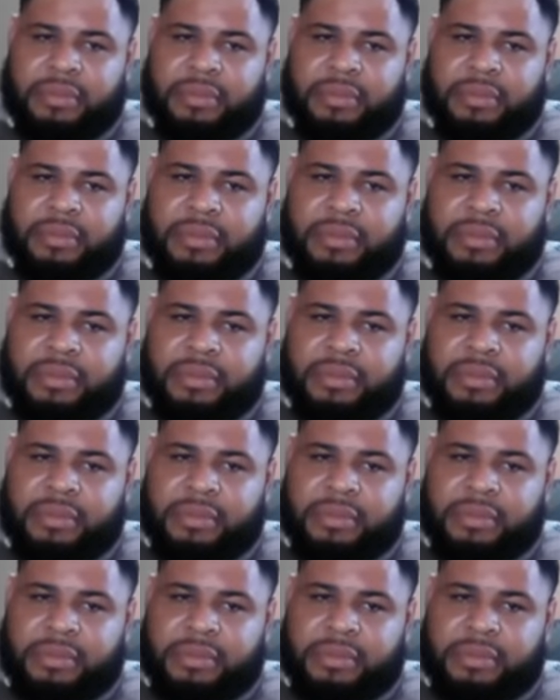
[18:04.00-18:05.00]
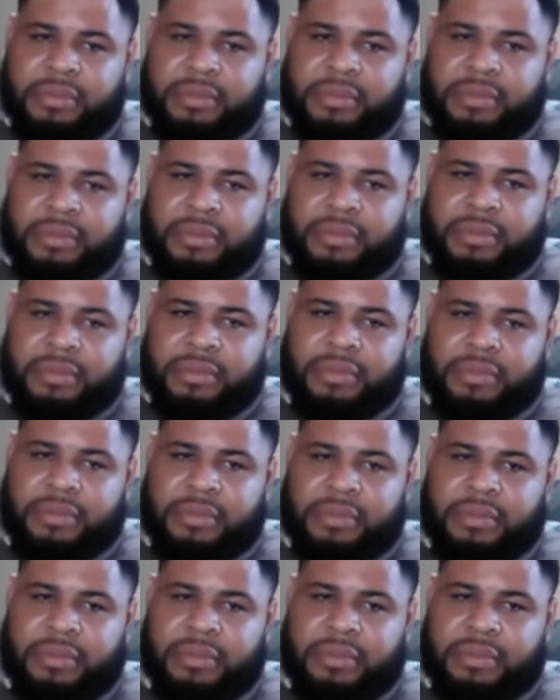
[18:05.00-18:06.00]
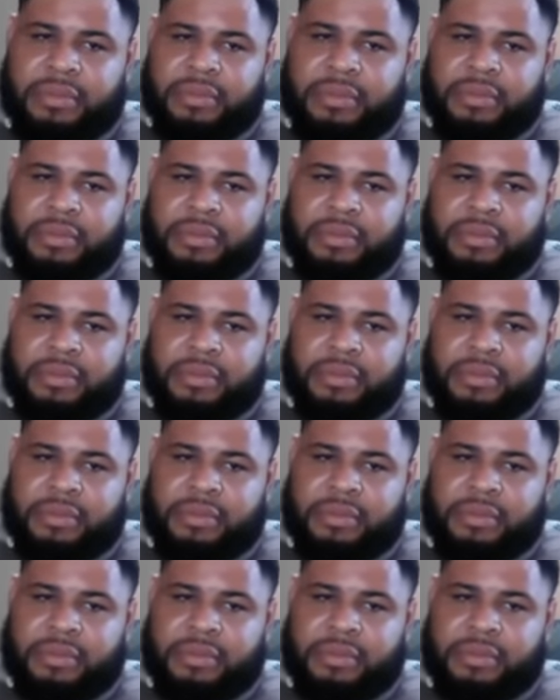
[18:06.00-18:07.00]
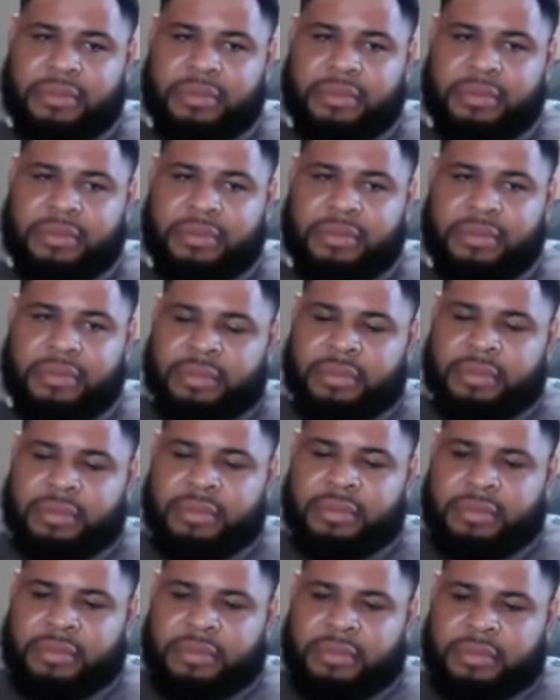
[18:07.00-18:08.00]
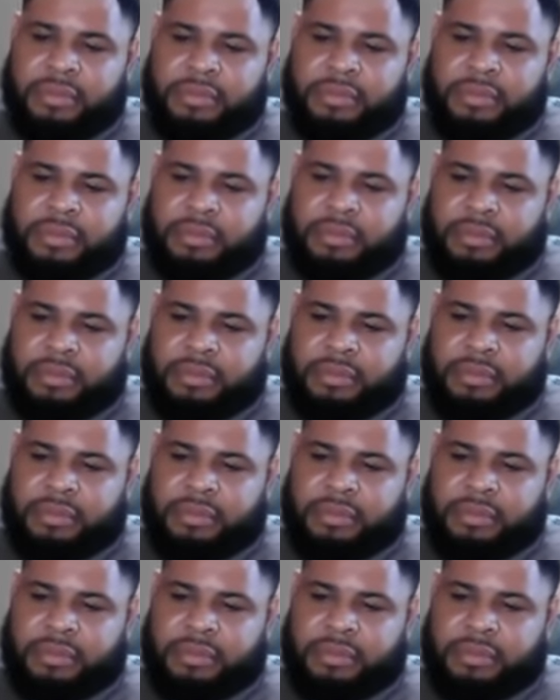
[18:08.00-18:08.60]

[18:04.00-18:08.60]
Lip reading: This person isn't speaking.